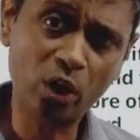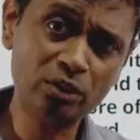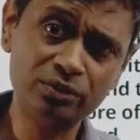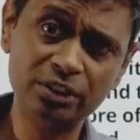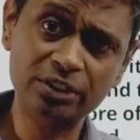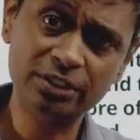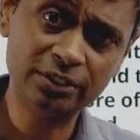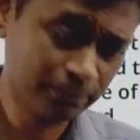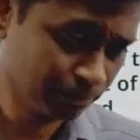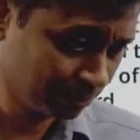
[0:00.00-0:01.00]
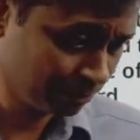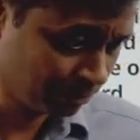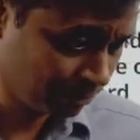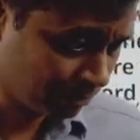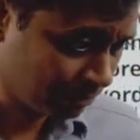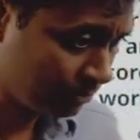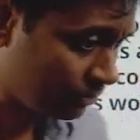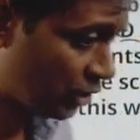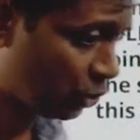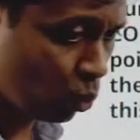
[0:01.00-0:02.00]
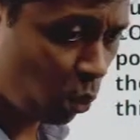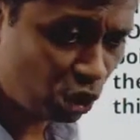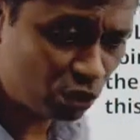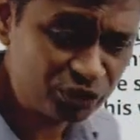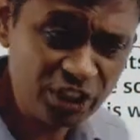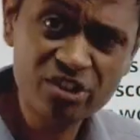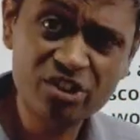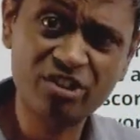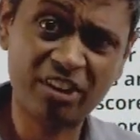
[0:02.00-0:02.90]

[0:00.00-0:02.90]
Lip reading: one of this? Is one of these